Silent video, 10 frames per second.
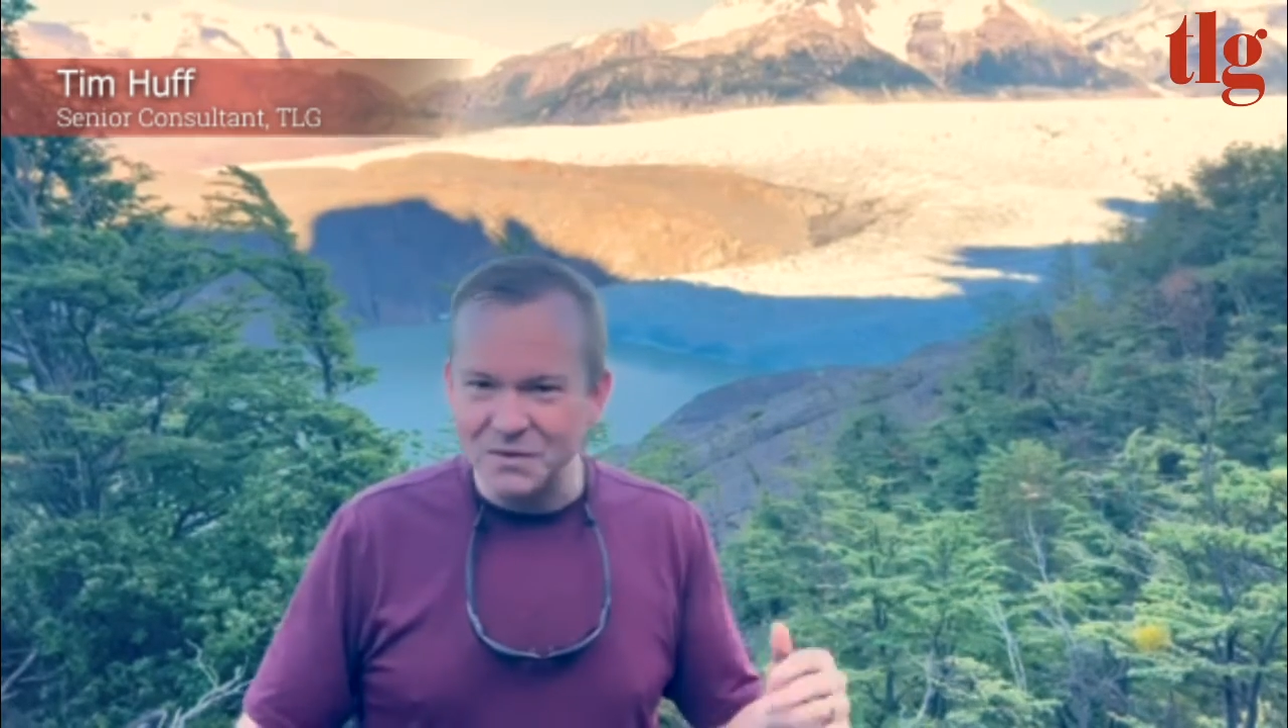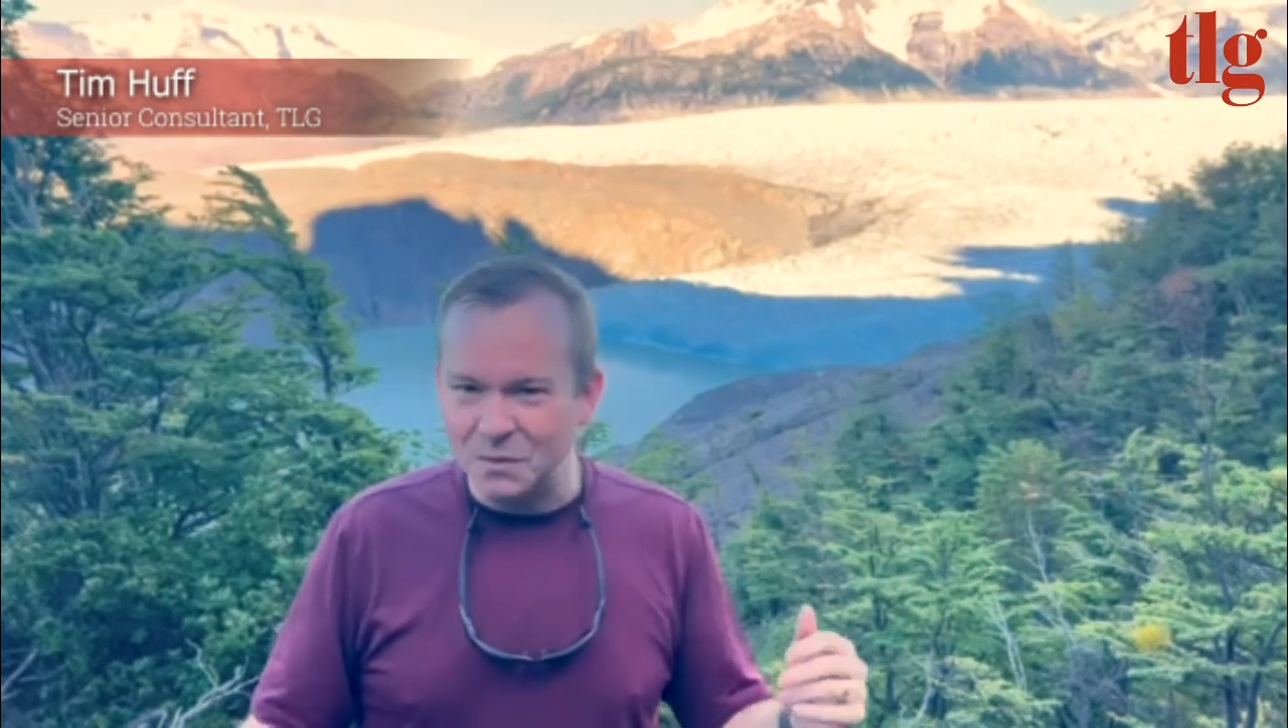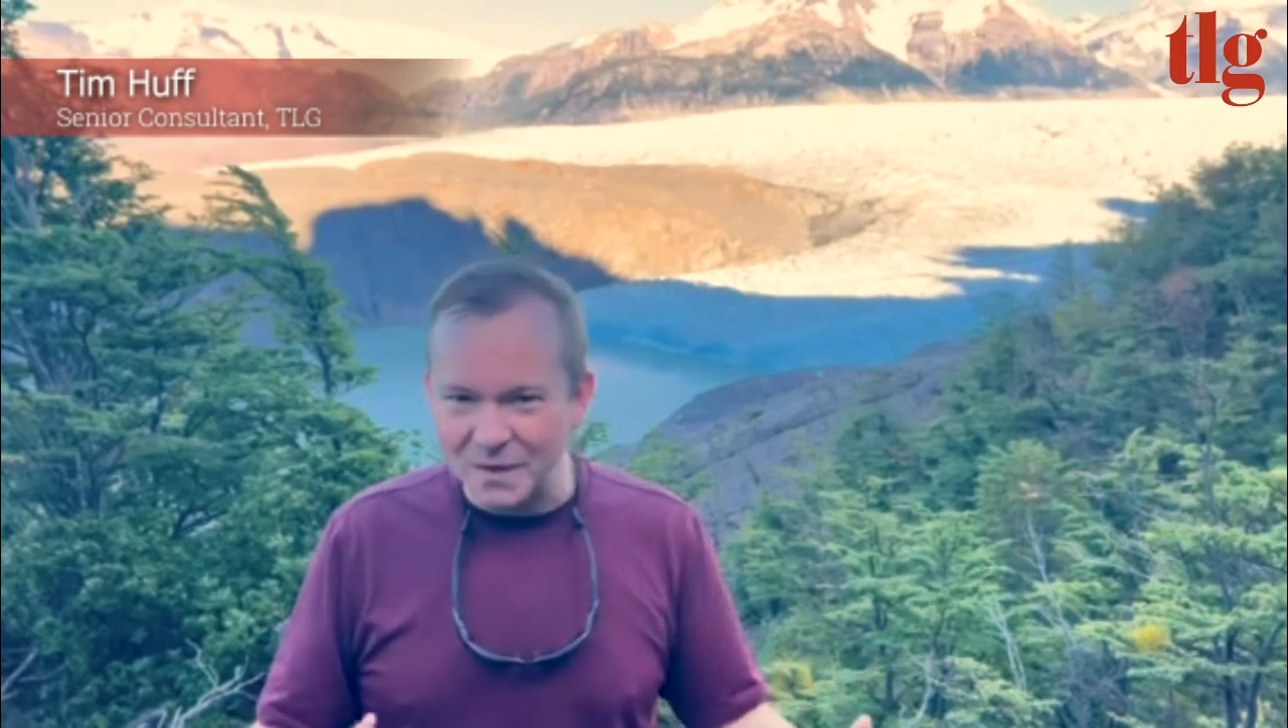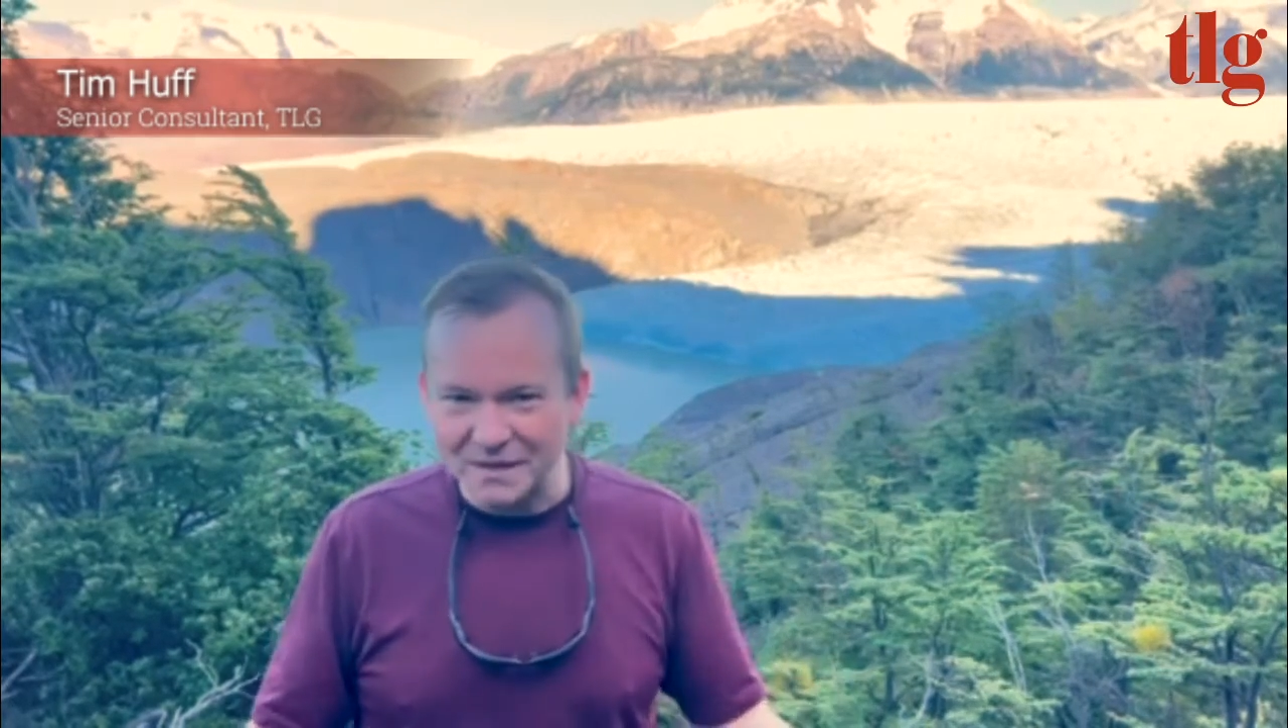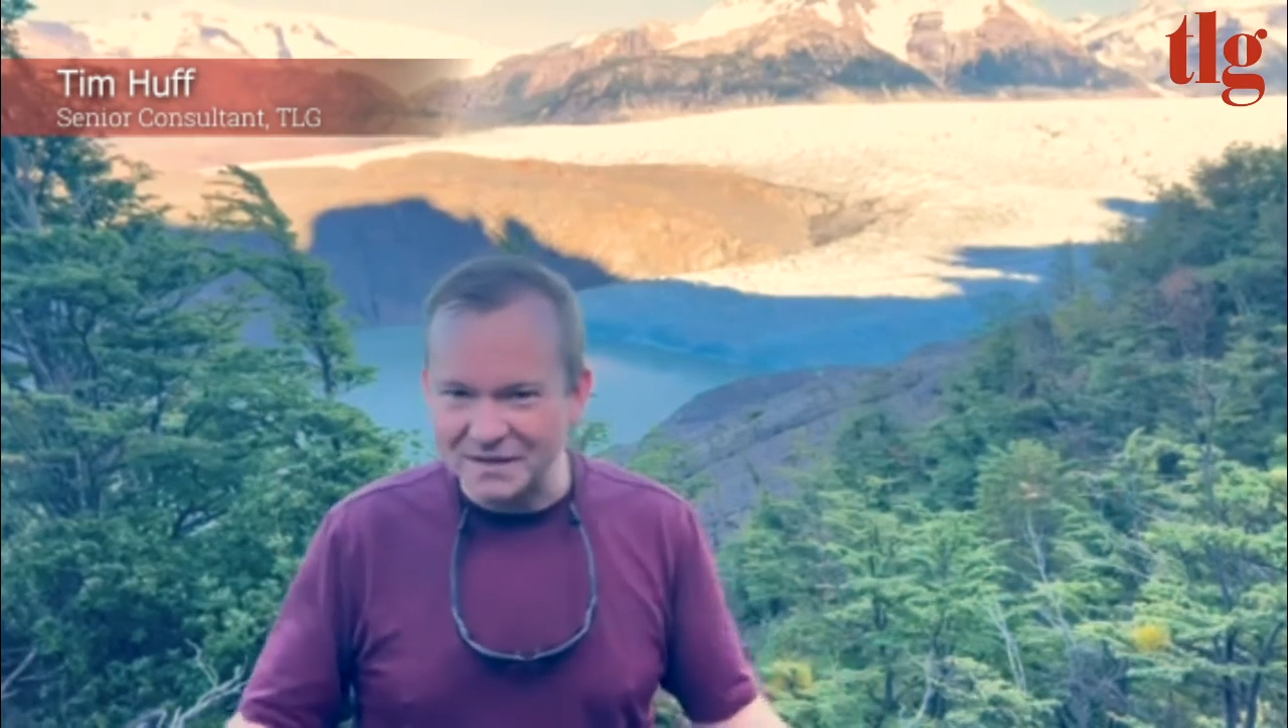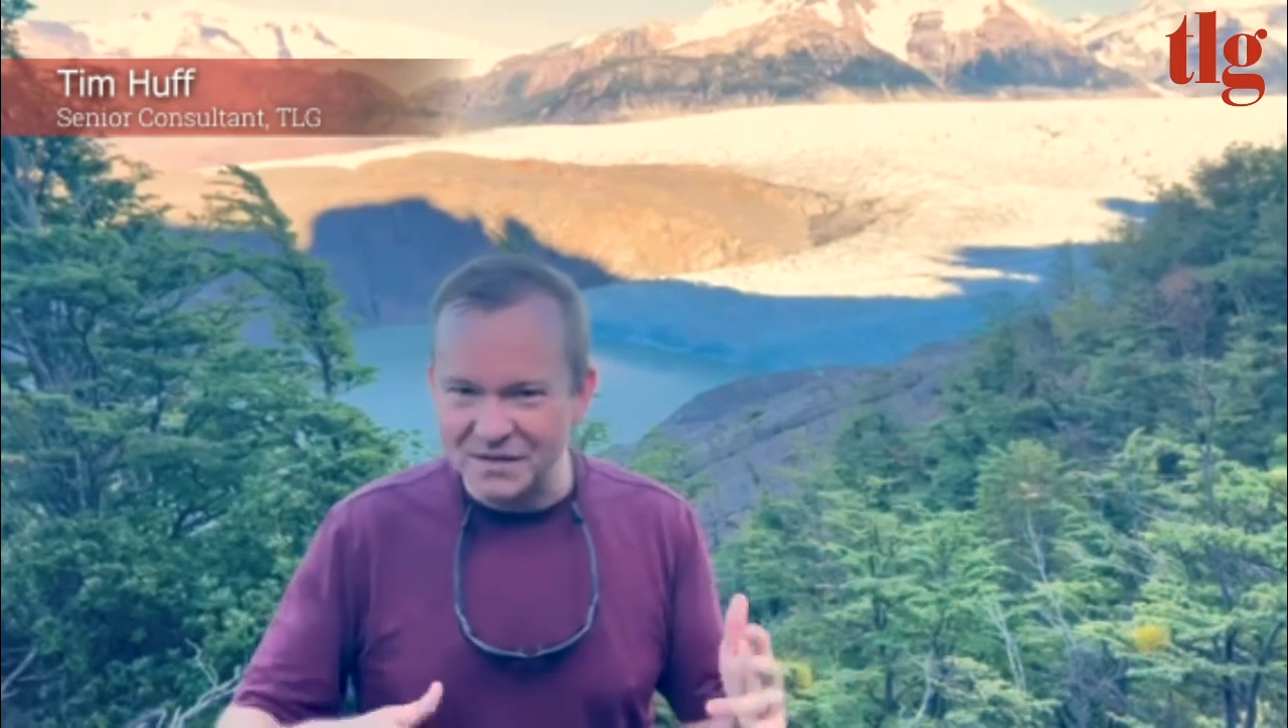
the wet